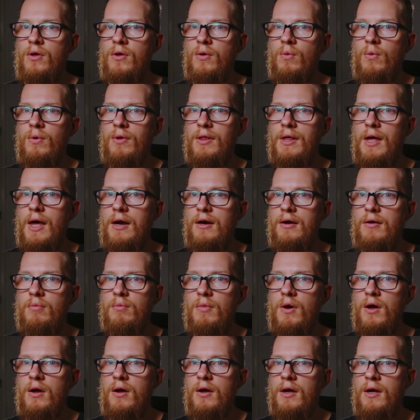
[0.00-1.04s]
with that in
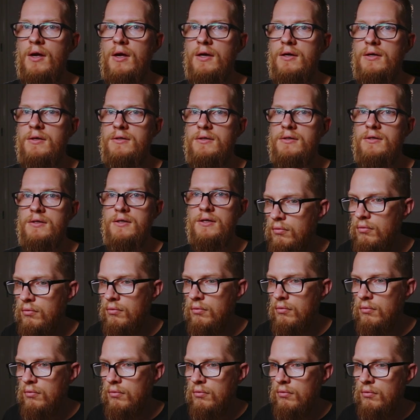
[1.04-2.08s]
mind,
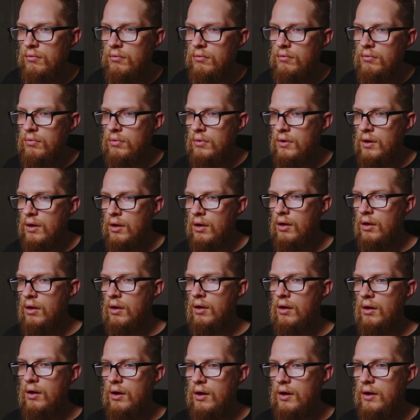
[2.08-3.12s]

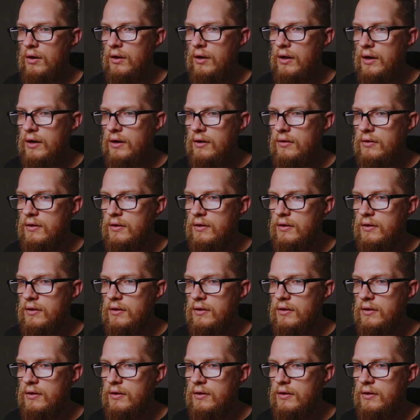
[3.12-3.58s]
I like